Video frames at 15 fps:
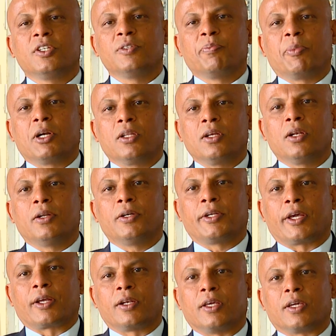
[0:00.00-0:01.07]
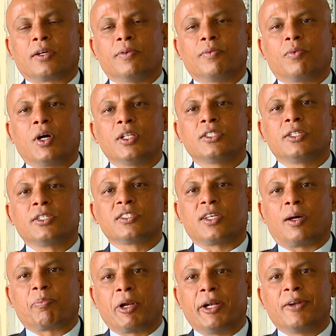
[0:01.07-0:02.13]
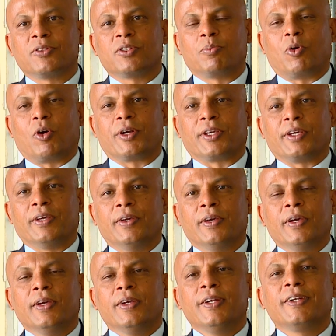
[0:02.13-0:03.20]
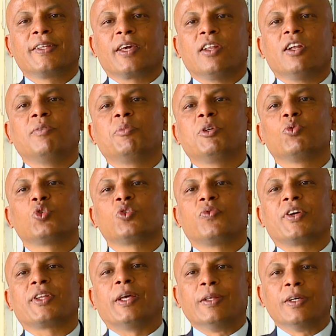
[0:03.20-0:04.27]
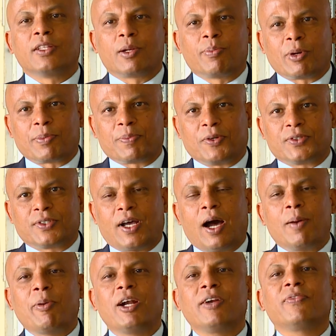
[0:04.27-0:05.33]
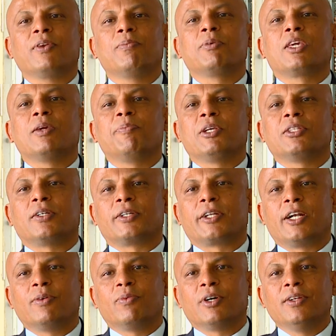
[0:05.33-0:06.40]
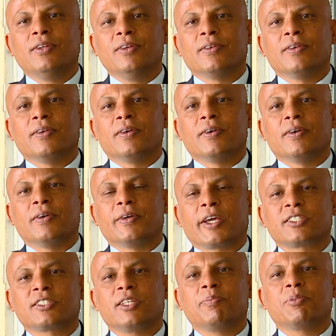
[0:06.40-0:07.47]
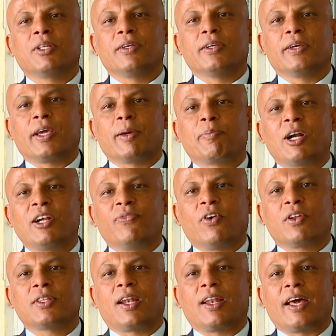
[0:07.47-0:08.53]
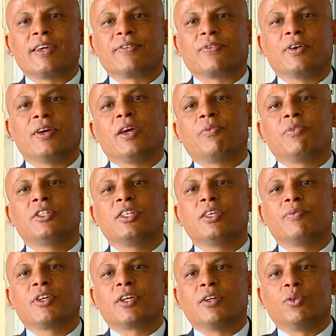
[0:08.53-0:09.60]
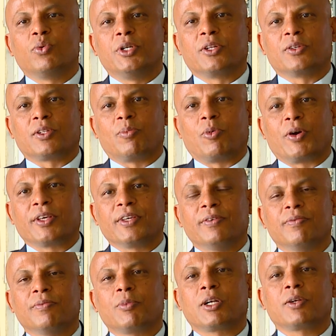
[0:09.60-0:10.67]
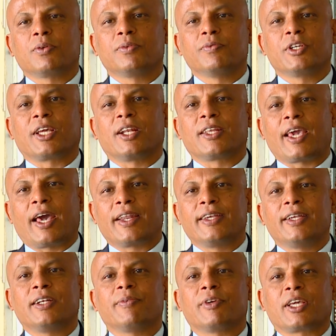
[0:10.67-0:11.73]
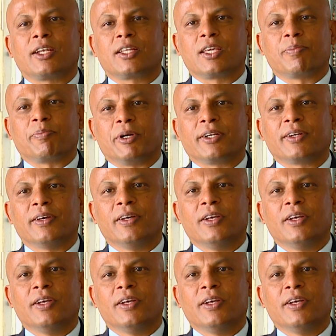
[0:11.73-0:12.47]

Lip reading: This particular technique, once it is applied on the body, it cannot be used for any other purpose. Apart from keeping the dead one, but for the life, everything we can do it on the body. But we can carry it, we can keep it.